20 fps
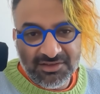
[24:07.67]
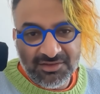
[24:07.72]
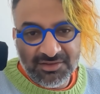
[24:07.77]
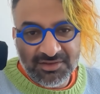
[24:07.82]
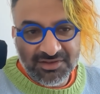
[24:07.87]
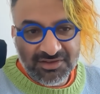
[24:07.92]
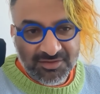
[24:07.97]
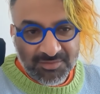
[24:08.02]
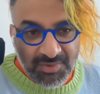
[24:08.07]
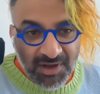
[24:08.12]
you
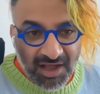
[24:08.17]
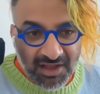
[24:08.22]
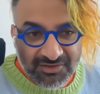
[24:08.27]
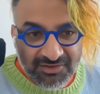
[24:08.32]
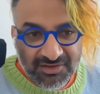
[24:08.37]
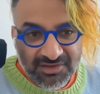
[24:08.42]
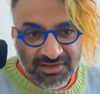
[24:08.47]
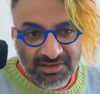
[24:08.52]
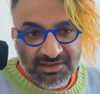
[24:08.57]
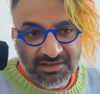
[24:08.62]
can
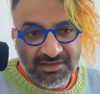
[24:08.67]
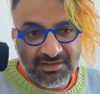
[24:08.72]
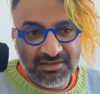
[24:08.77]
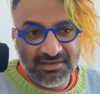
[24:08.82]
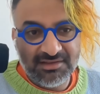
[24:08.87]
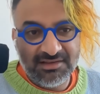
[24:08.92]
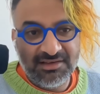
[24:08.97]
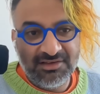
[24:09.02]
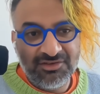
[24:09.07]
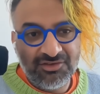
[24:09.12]
deposit it
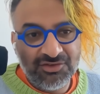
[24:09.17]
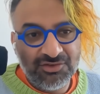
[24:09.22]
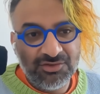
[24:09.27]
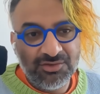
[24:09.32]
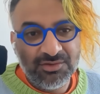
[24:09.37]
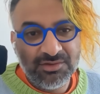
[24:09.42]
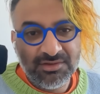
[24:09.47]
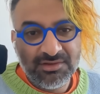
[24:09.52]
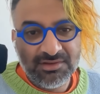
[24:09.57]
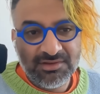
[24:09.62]

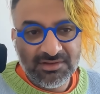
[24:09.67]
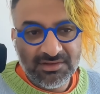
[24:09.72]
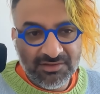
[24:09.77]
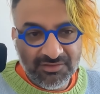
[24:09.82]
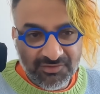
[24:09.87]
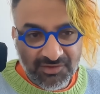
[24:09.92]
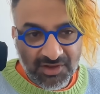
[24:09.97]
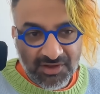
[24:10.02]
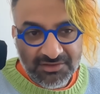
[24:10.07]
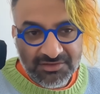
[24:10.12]
into the
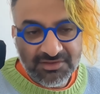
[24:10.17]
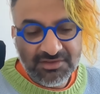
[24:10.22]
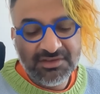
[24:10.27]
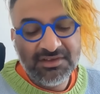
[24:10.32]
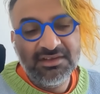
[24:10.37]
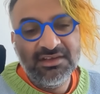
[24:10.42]
vault.